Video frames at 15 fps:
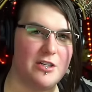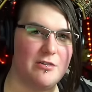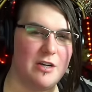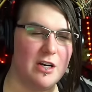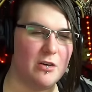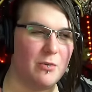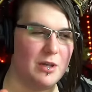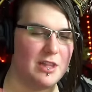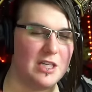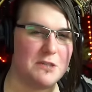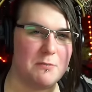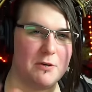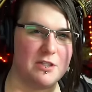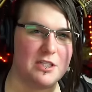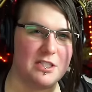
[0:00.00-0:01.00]
Did you hear what
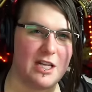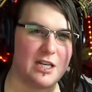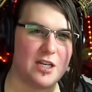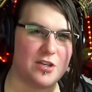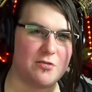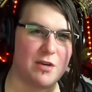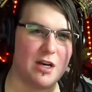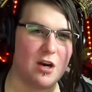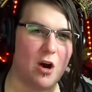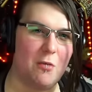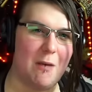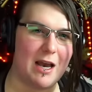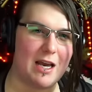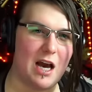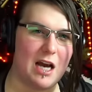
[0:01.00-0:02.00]
this person said? Did you hear?
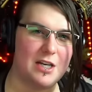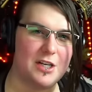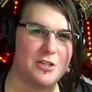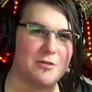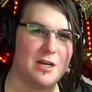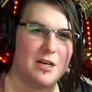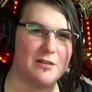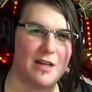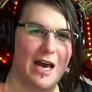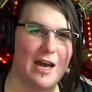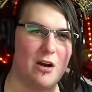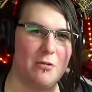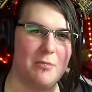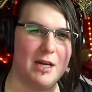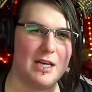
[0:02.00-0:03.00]
Oh my God, did you hear
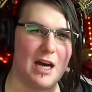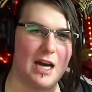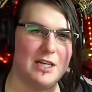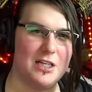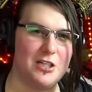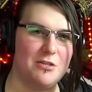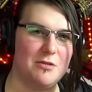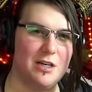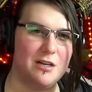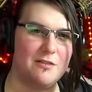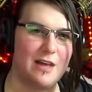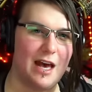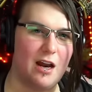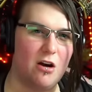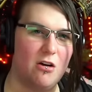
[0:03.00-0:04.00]
that? Oh my God, did you
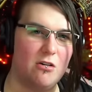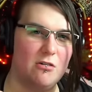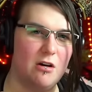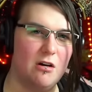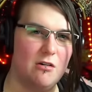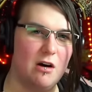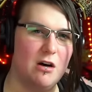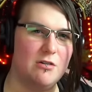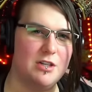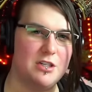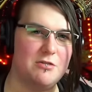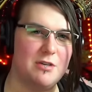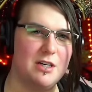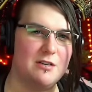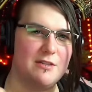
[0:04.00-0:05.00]
hear that? Oh, oh, oh,
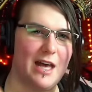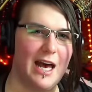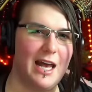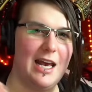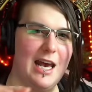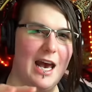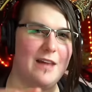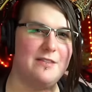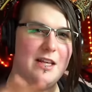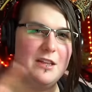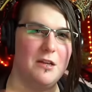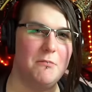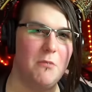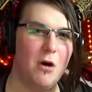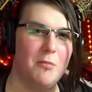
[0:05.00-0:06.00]
did you hear that? And
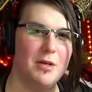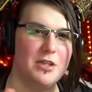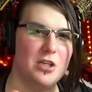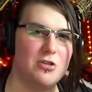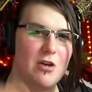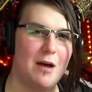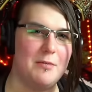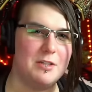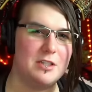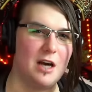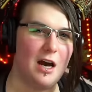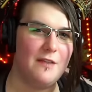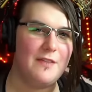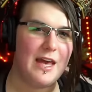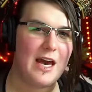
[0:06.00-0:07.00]
then the moment the
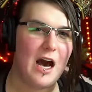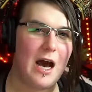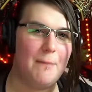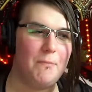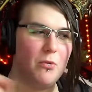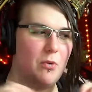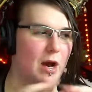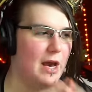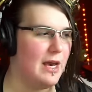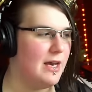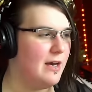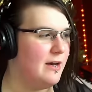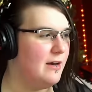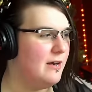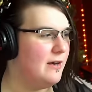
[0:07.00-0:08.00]
drama's gone, they hop
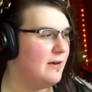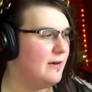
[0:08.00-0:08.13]
away.